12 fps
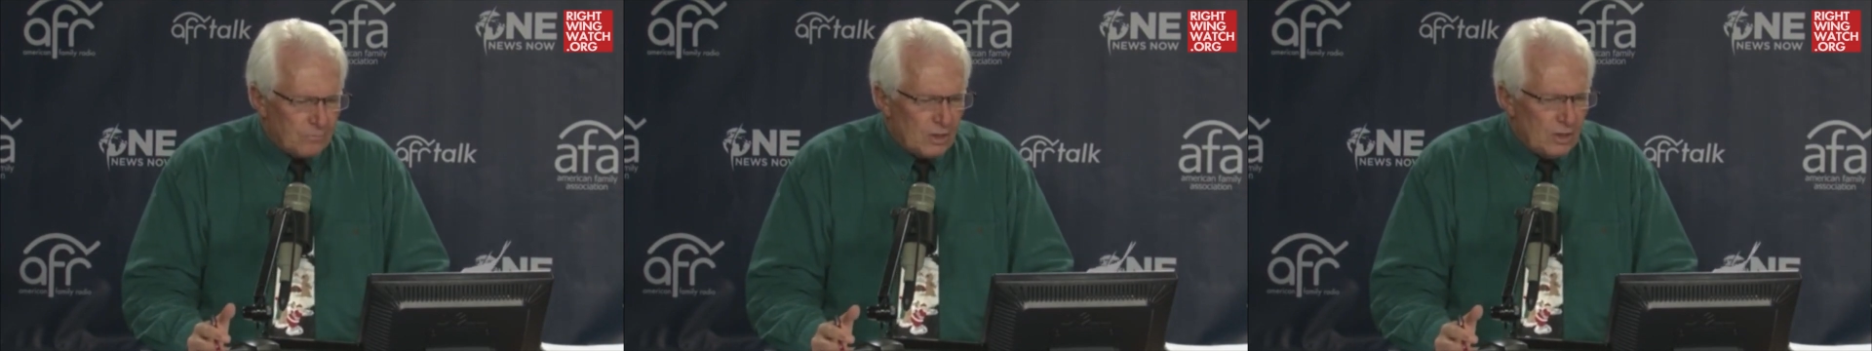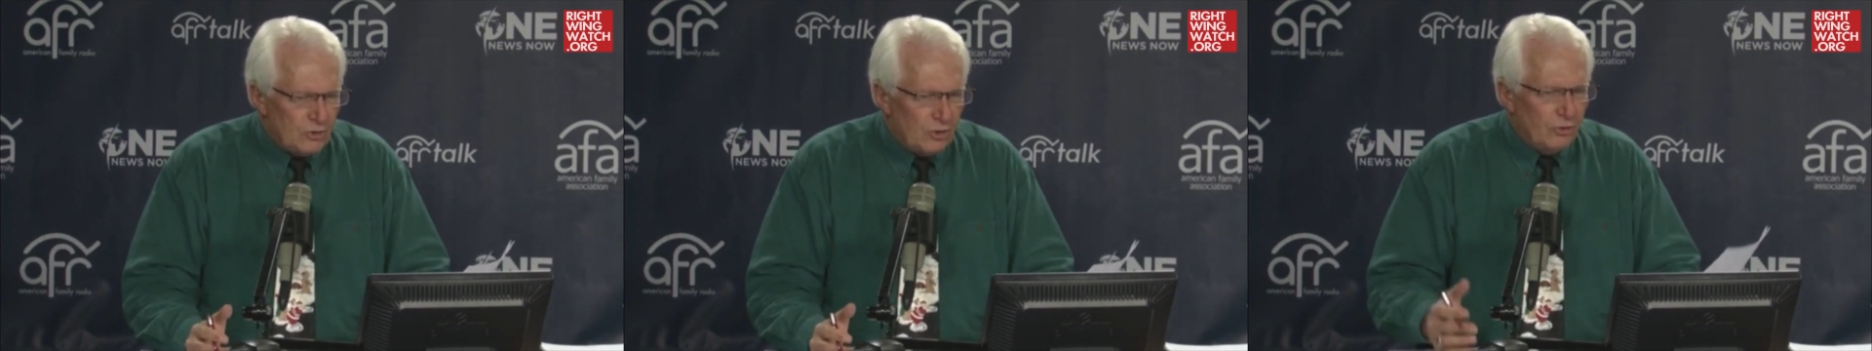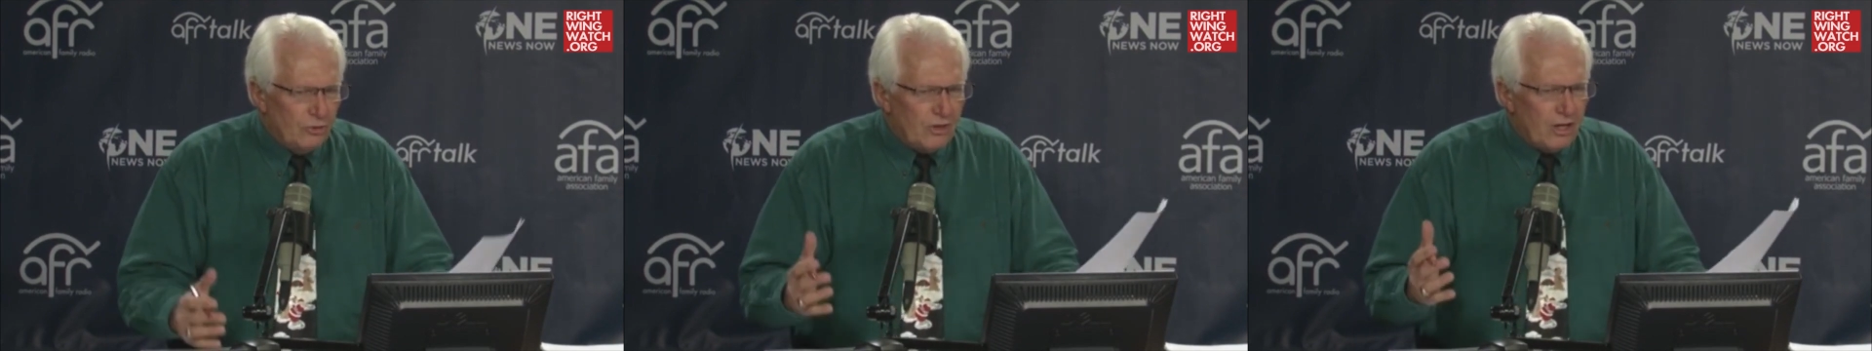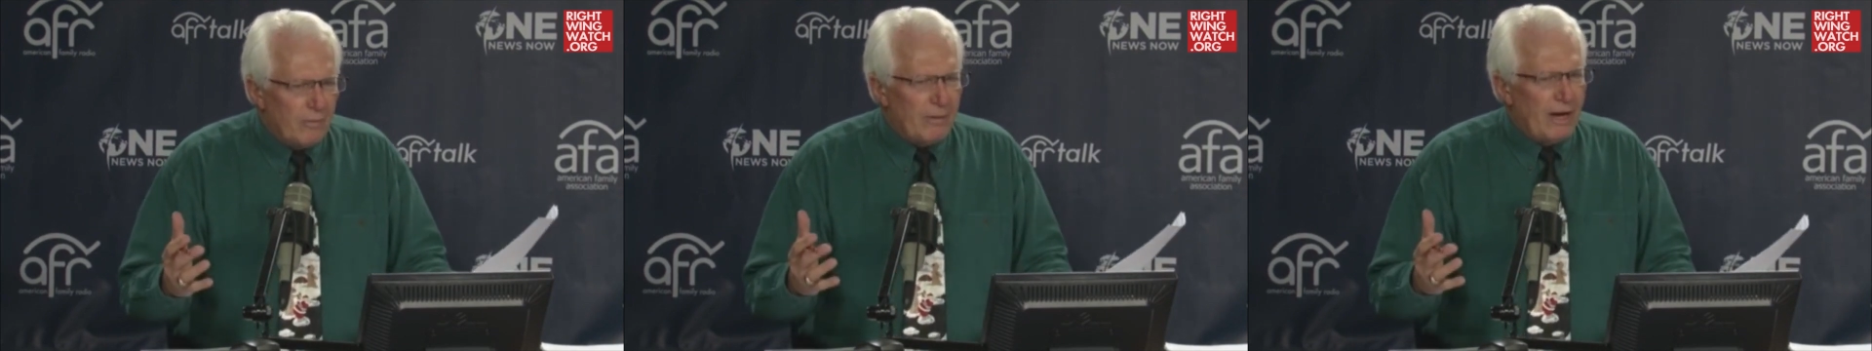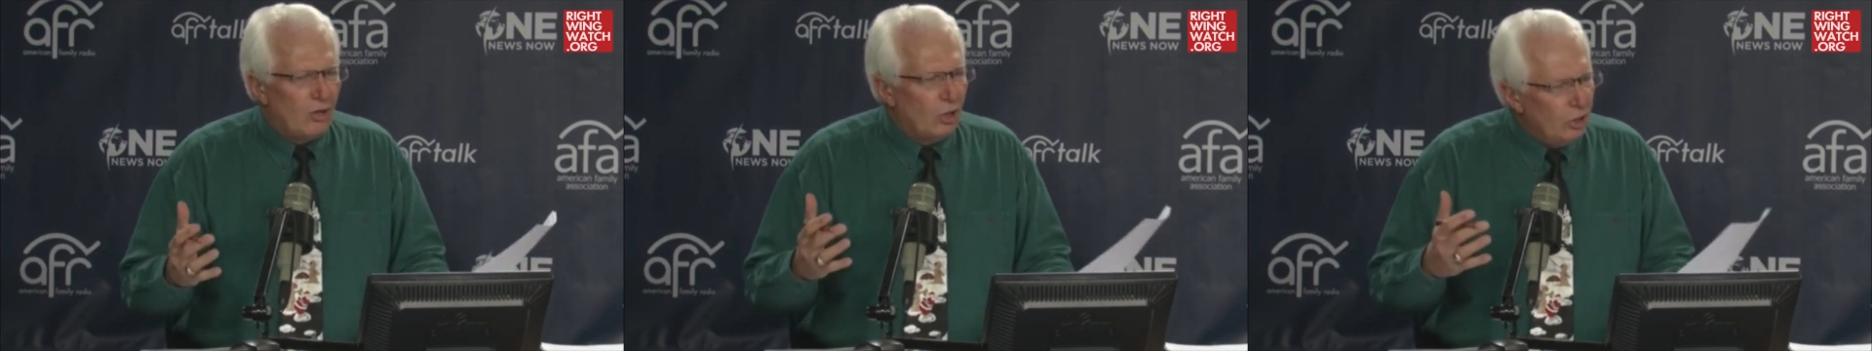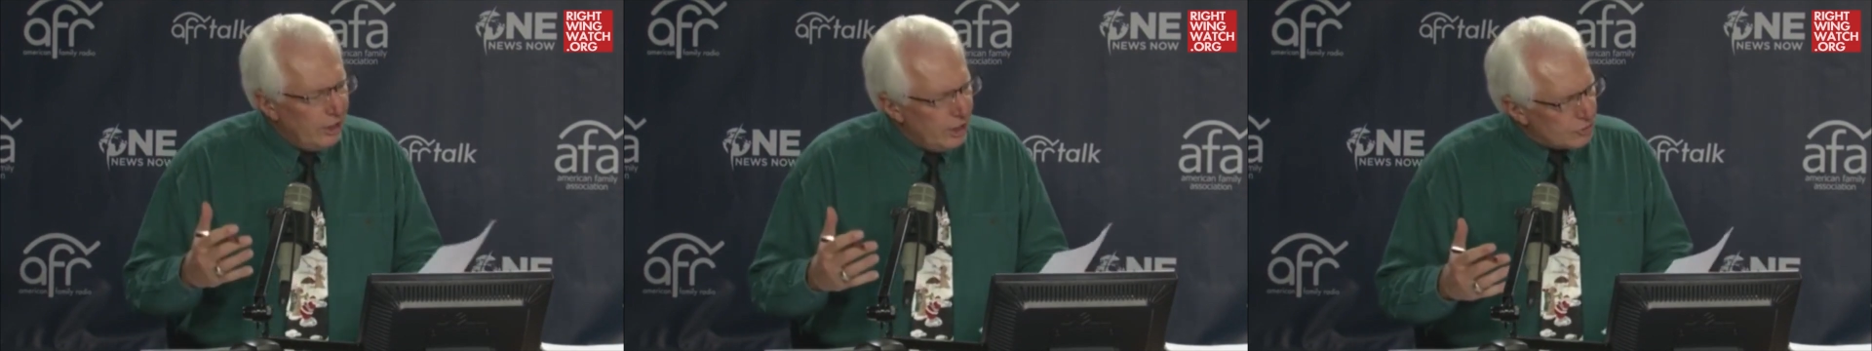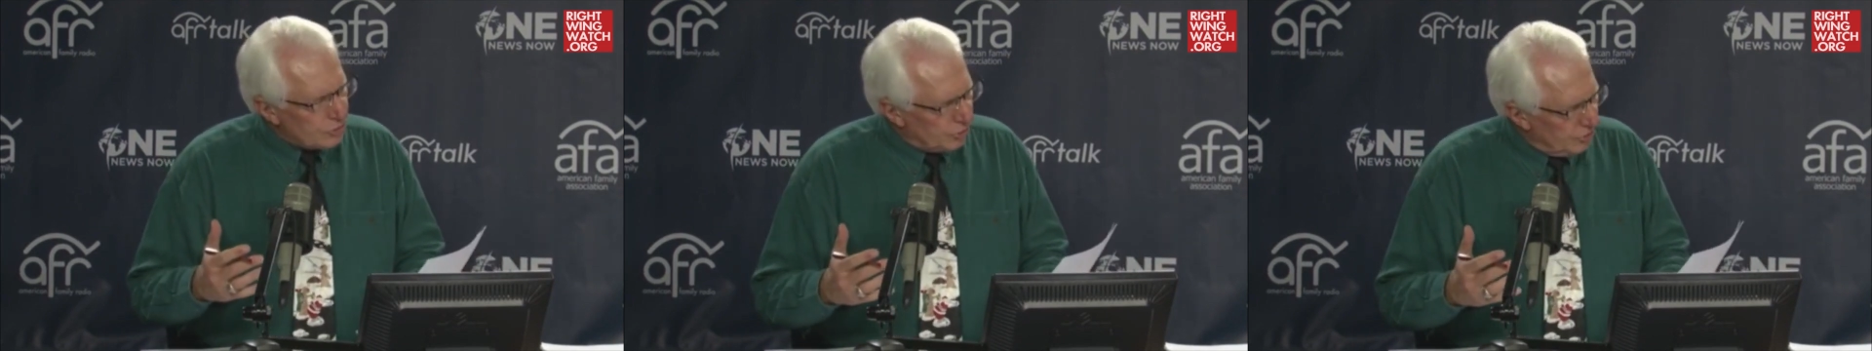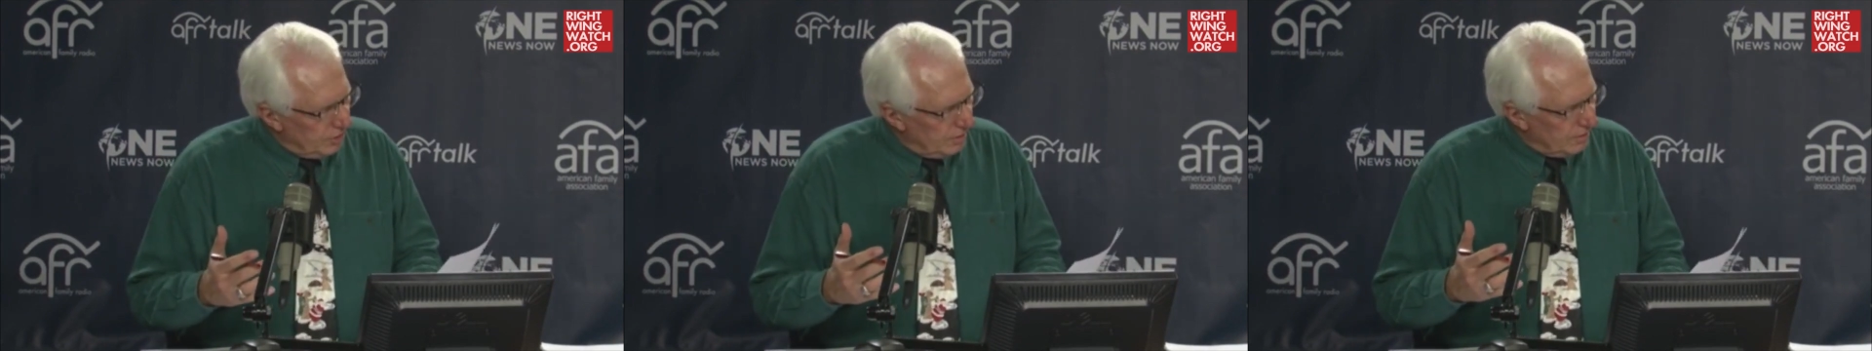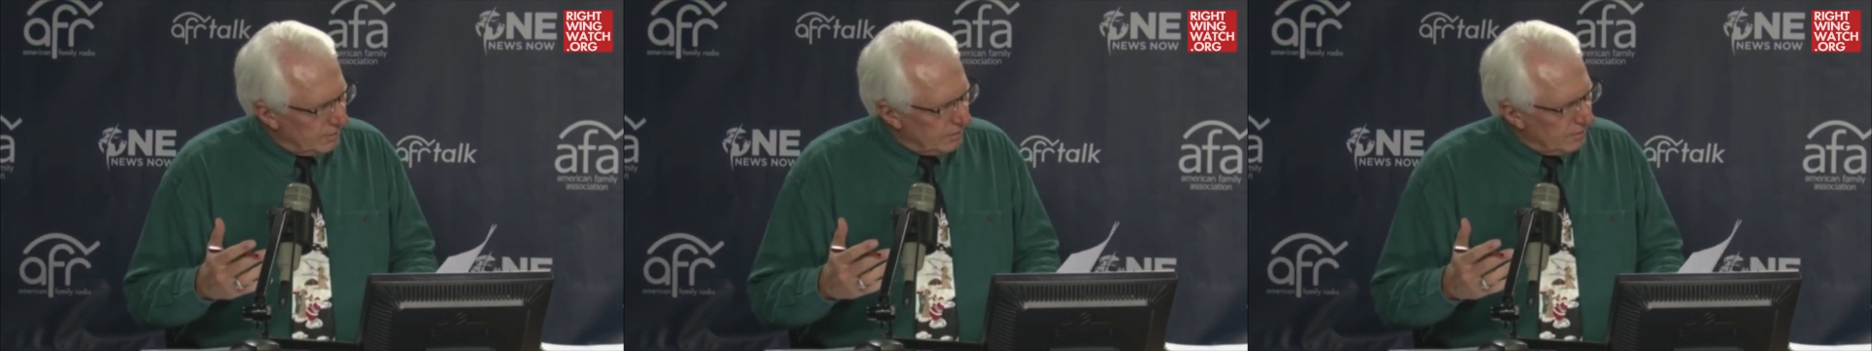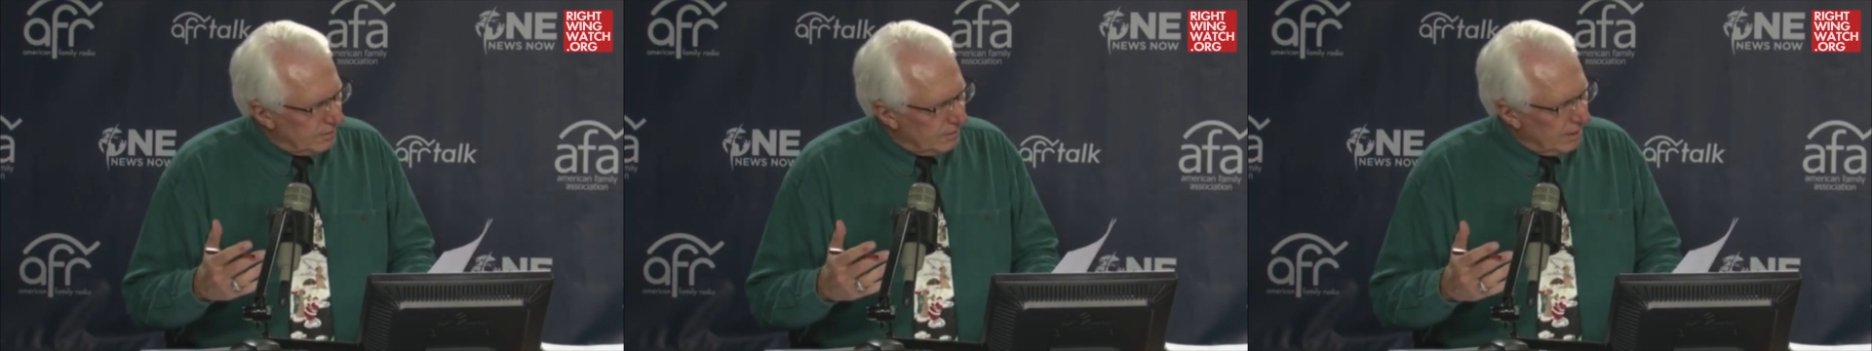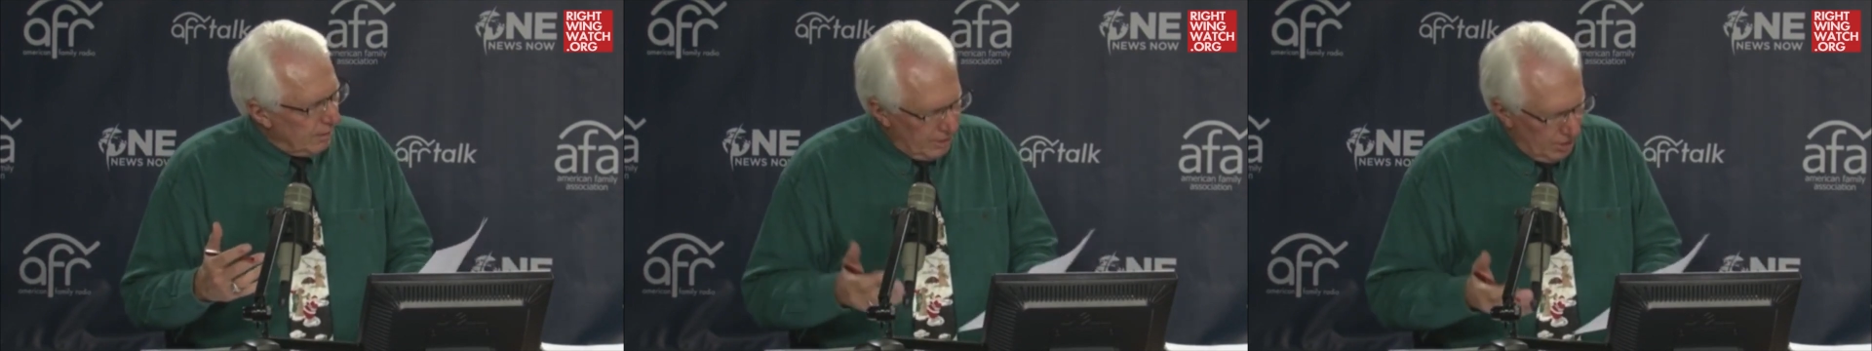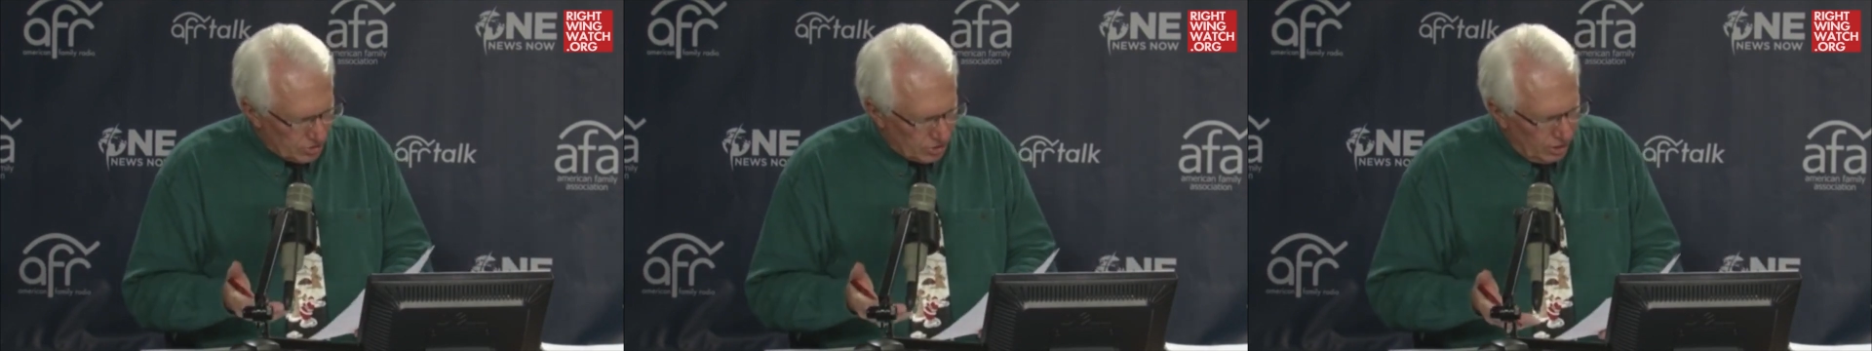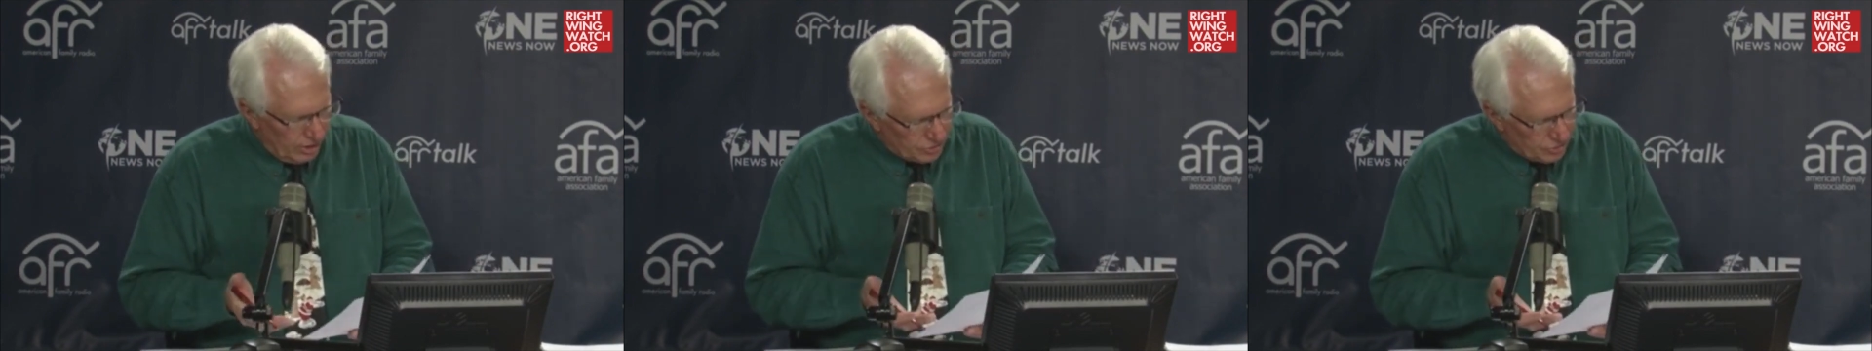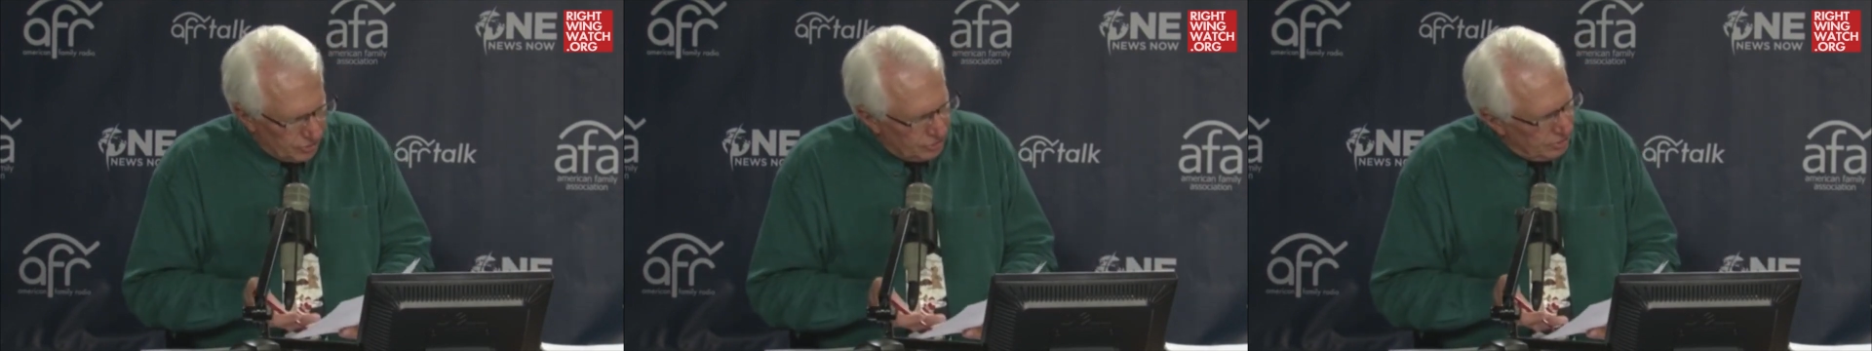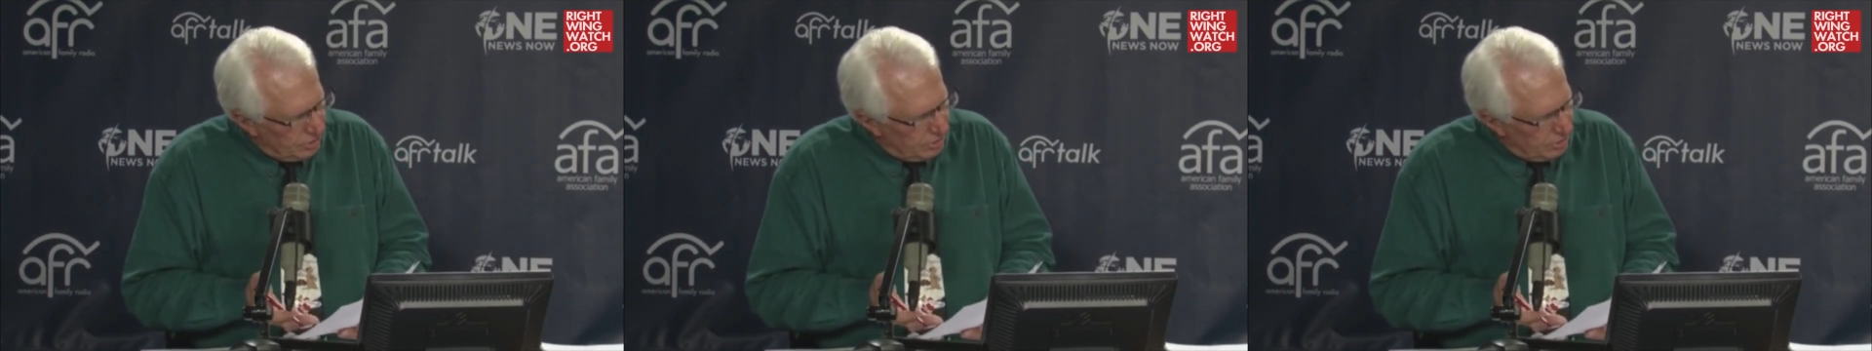So you think about a lizard. I mean, here's a lizard